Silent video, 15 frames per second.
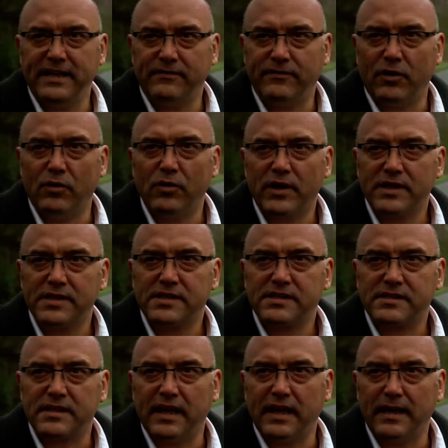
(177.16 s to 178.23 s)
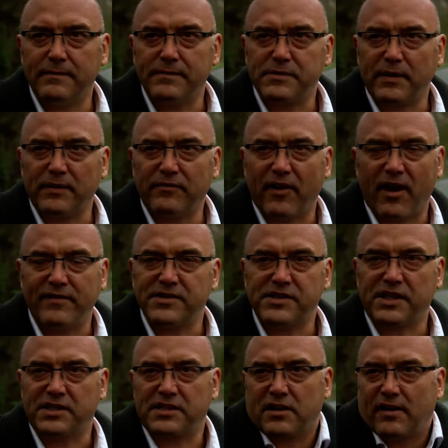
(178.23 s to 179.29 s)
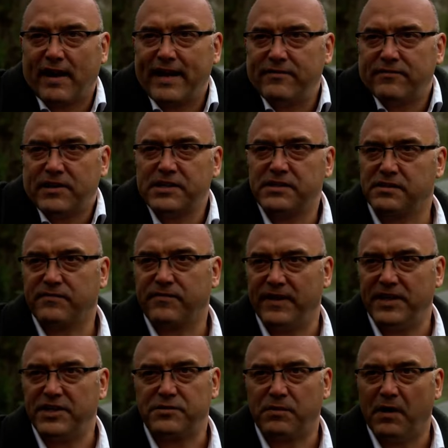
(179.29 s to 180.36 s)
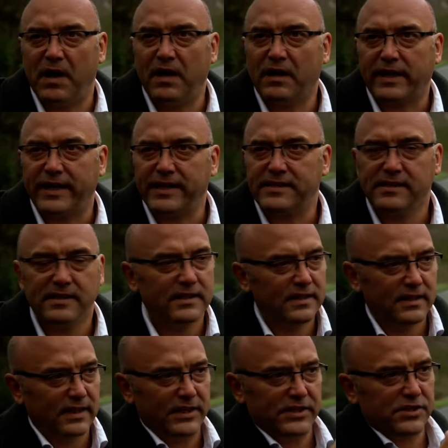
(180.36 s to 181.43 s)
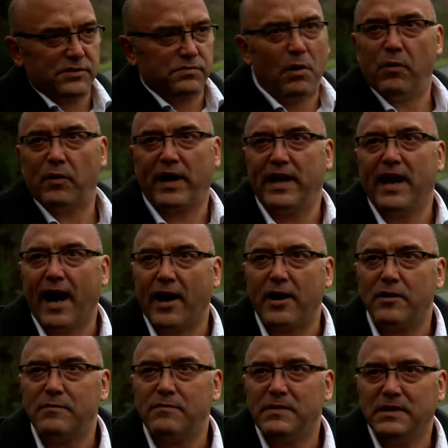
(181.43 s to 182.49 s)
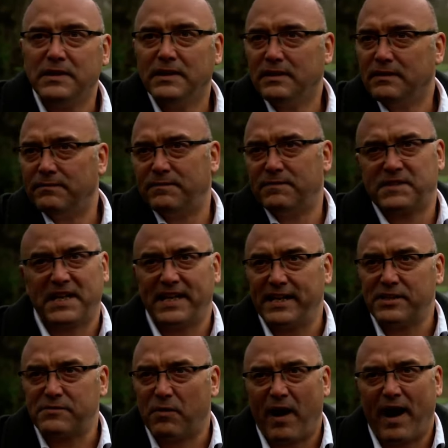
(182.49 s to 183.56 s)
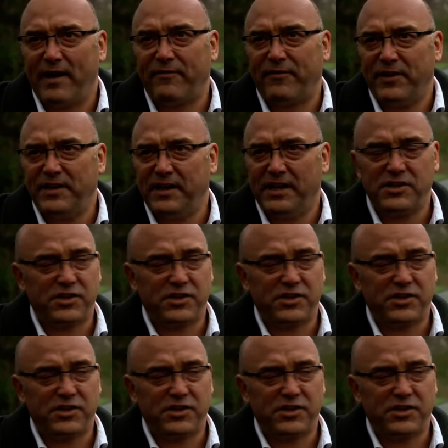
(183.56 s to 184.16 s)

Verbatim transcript: end of August, uh, between five and six o'clock. Henry's finished work. He's he's just walking home. See his wife and,